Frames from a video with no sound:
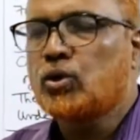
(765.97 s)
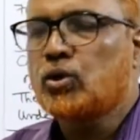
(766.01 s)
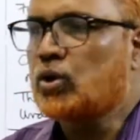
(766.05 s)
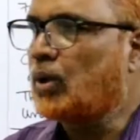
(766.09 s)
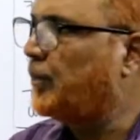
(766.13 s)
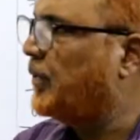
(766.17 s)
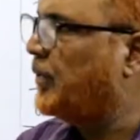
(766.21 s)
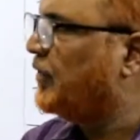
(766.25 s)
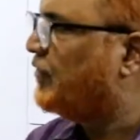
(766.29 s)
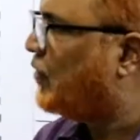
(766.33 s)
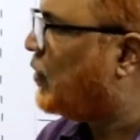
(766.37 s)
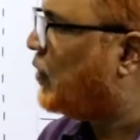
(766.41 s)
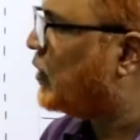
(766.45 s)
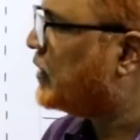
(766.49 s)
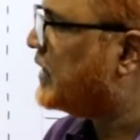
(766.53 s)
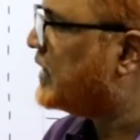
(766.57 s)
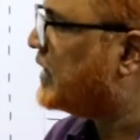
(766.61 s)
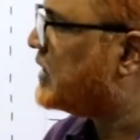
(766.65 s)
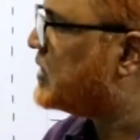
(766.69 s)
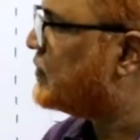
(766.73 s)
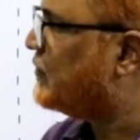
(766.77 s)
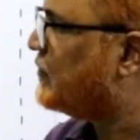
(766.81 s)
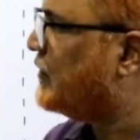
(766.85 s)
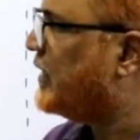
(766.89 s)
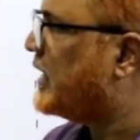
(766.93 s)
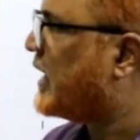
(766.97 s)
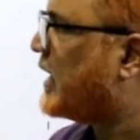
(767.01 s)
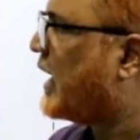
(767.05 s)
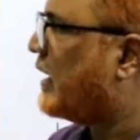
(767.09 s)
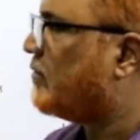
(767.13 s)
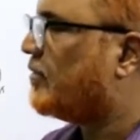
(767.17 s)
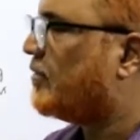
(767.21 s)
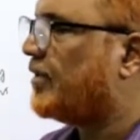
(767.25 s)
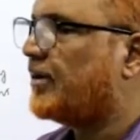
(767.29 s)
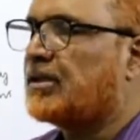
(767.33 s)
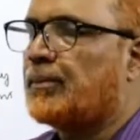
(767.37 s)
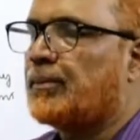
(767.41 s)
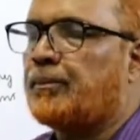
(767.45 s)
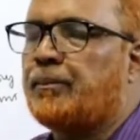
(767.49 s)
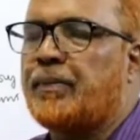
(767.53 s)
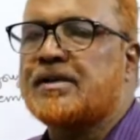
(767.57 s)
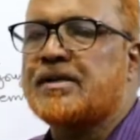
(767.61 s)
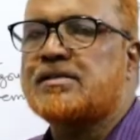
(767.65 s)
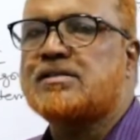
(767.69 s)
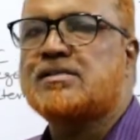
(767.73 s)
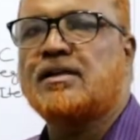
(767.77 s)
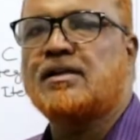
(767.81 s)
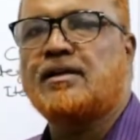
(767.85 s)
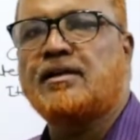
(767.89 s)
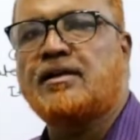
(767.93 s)
So before that we calculate the
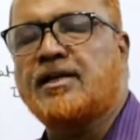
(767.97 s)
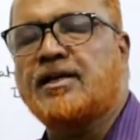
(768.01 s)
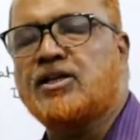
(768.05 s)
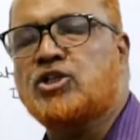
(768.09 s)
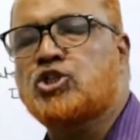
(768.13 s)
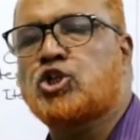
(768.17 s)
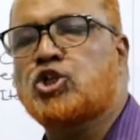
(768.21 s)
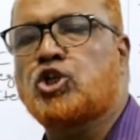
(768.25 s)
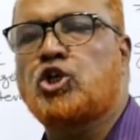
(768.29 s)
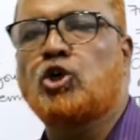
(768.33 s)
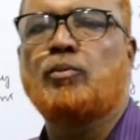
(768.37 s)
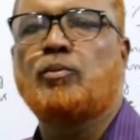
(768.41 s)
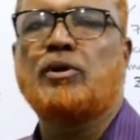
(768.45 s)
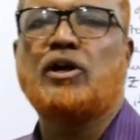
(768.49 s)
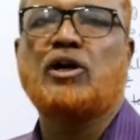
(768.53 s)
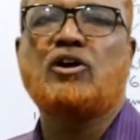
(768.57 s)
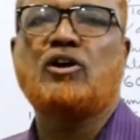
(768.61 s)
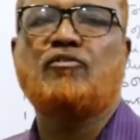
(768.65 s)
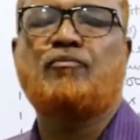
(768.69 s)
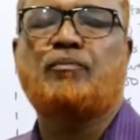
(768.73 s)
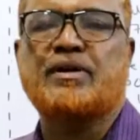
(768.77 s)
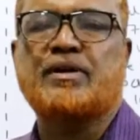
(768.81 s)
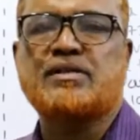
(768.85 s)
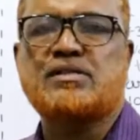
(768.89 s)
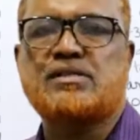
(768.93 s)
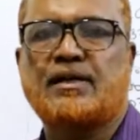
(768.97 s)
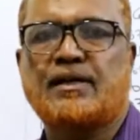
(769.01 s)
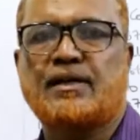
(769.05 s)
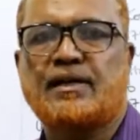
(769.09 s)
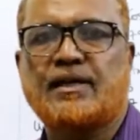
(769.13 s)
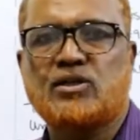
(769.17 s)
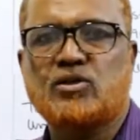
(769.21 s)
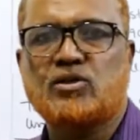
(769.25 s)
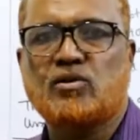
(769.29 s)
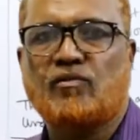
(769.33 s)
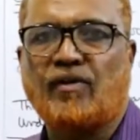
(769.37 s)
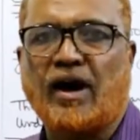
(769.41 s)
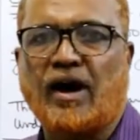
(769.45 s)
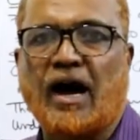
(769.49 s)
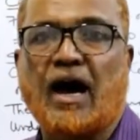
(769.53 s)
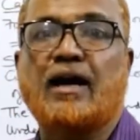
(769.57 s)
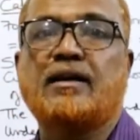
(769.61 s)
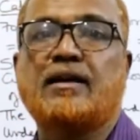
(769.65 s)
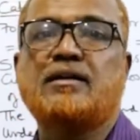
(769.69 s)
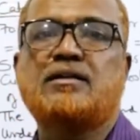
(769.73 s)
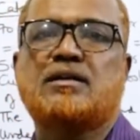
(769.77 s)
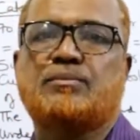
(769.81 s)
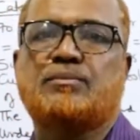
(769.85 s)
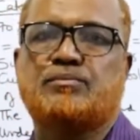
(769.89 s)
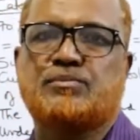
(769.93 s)
percentage, cumulative percentage of
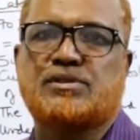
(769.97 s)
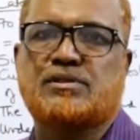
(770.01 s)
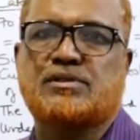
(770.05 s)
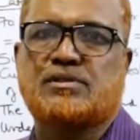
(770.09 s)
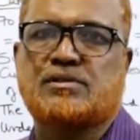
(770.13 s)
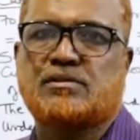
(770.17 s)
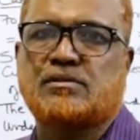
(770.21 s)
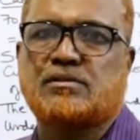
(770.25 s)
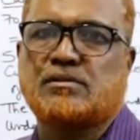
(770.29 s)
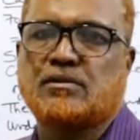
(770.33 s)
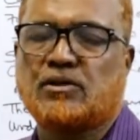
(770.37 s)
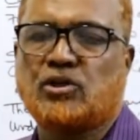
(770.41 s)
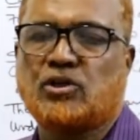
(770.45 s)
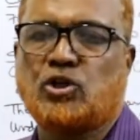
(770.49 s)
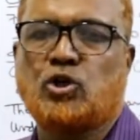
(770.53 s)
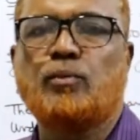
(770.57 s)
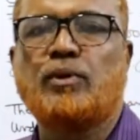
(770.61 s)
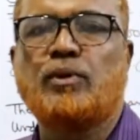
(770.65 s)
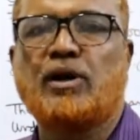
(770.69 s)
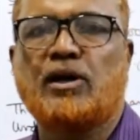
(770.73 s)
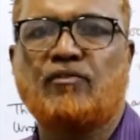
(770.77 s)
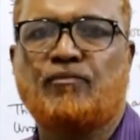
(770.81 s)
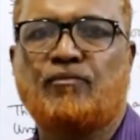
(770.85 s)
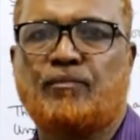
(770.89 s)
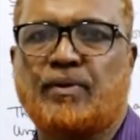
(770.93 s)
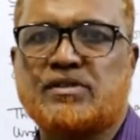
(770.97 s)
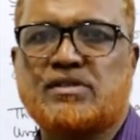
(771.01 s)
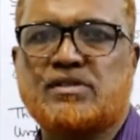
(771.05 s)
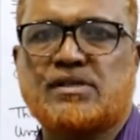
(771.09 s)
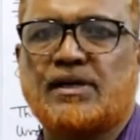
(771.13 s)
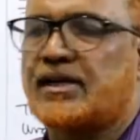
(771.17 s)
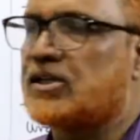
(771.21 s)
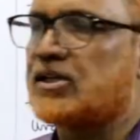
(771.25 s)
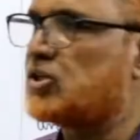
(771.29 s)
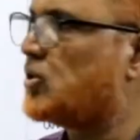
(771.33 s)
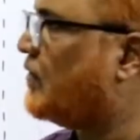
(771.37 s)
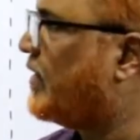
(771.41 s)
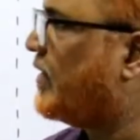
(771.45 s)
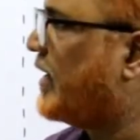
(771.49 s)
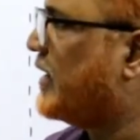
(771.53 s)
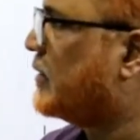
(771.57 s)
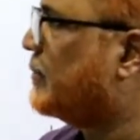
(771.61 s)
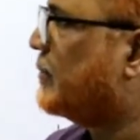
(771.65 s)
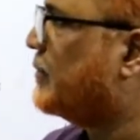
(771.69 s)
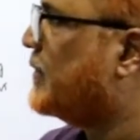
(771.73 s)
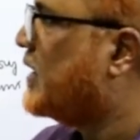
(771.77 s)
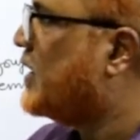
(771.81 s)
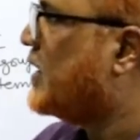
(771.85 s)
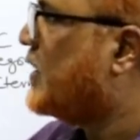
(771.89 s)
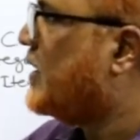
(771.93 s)
items, cumulative percentage of
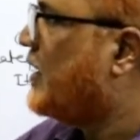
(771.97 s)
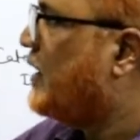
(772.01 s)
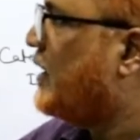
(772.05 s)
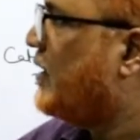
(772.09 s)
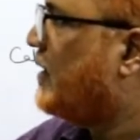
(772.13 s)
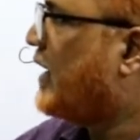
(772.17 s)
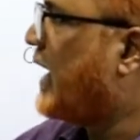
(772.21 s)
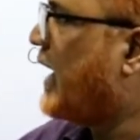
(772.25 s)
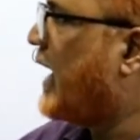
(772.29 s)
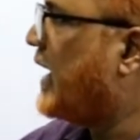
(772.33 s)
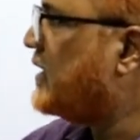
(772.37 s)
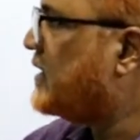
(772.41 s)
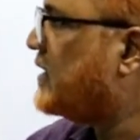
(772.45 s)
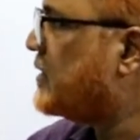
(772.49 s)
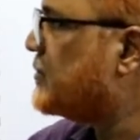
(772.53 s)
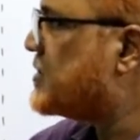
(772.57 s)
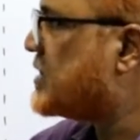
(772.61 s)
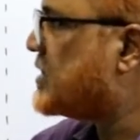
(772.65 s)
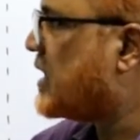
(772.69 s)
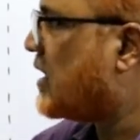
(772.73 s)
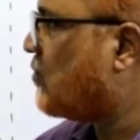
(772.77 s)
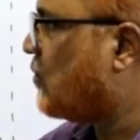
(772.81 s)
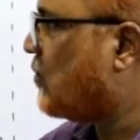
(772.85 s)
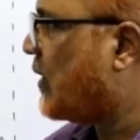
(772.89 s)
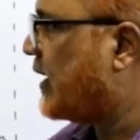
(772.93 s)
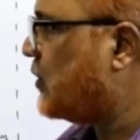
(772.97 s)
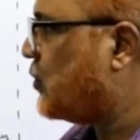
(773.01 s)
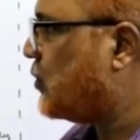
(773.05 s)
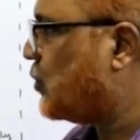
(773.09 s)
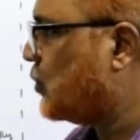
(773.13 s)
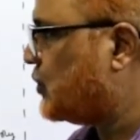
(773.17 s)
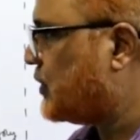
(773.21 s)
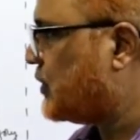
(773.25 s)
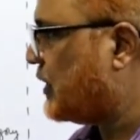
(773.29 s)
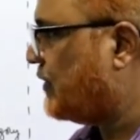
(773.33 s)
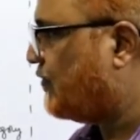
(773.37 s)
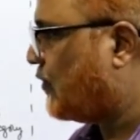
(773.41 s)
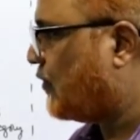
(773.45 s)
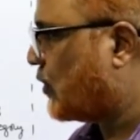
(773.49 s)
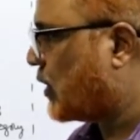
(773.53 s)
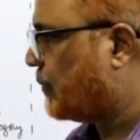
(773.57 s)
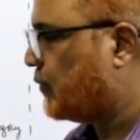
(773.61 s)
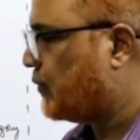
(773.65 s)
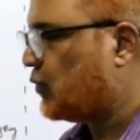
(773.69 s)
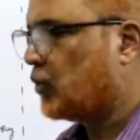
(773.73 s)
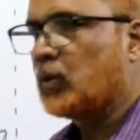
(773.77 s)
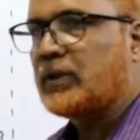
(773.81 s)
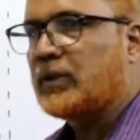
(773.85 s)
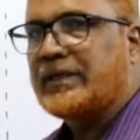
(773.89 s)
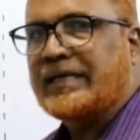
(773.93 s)
item. Items are 1, 2, 3, 4
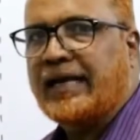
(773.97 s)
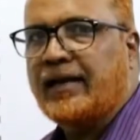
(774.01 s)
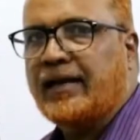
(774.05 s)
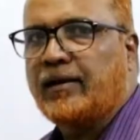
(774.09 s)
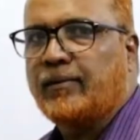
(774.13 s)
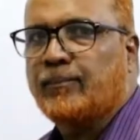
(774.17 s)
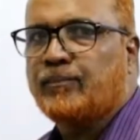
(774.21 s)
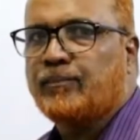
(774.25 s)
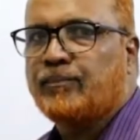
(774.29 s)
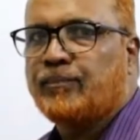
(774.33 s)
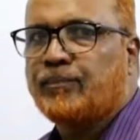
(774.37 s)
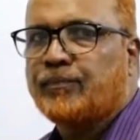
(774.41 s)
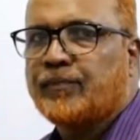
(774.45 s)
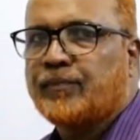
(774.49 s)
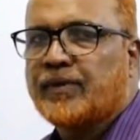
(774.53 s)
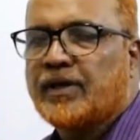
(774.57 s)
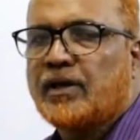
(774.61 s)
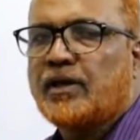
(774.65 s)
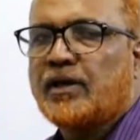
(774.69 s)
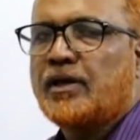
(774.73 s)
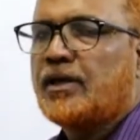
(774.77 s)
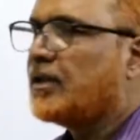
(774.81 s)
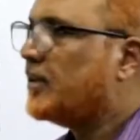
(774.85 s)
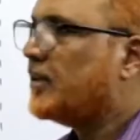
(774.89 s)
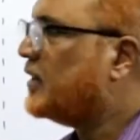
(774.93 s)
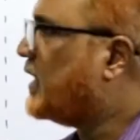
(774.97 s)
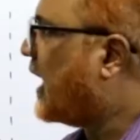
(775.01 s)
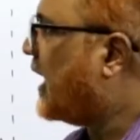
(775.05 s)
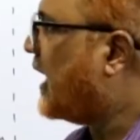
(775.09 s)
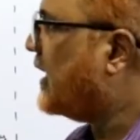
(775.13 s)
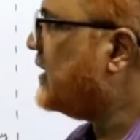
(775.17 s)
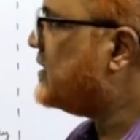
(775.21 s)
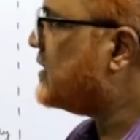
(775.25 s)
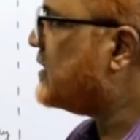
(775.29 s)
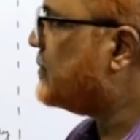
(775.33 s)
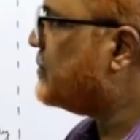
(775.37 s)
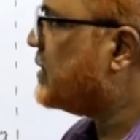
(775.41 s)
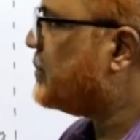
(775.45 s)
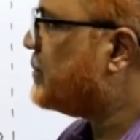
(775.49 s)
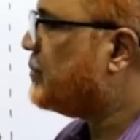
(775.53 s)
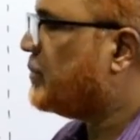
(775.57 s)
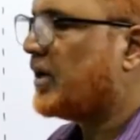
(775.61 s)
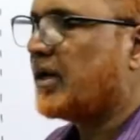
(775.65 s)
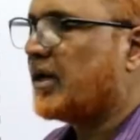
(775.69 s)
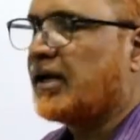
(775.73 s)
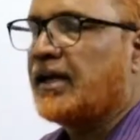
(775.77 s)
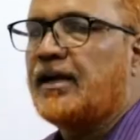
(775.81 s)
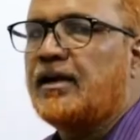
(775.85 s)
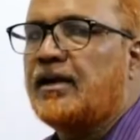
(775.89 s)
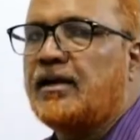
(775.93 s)
up to 10. The item
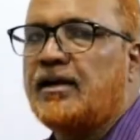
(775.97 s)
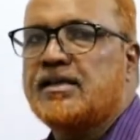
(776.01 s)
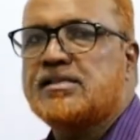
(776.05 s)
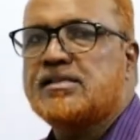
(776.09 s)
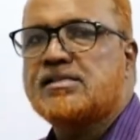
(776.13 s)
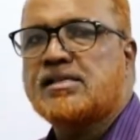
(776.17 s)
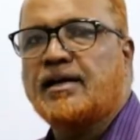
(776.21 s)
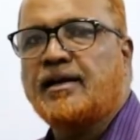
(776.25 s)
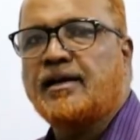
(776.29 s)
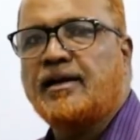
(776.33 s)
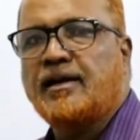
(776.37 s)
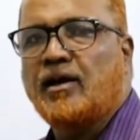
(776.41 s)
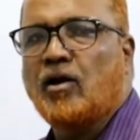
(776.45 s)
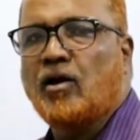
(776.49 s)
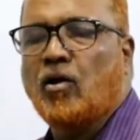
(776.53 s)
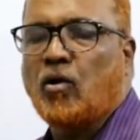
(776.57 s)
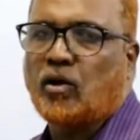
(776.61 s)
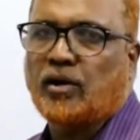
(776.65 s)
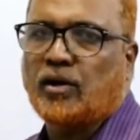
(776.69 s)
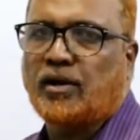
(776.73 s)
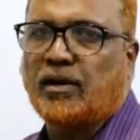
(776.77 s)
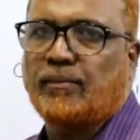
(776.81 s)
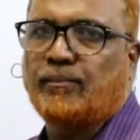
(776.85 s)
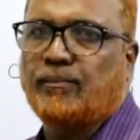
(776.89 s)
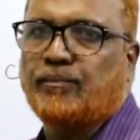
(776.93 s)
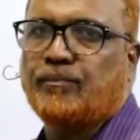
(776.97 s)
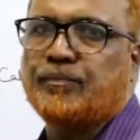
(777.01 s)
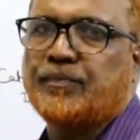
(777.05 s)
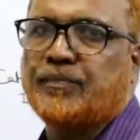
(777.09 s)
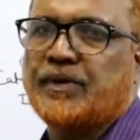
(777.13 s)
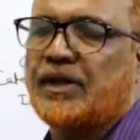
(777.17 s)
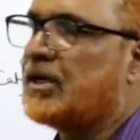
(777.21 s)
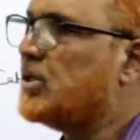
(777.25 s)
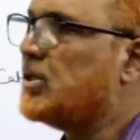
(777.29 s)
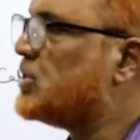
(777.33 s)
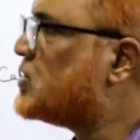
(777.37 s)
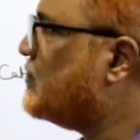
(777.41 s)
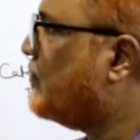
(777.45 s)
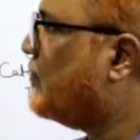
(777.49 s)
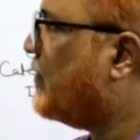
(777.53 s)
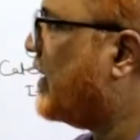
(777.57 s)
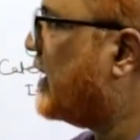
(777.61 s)
number in descending order is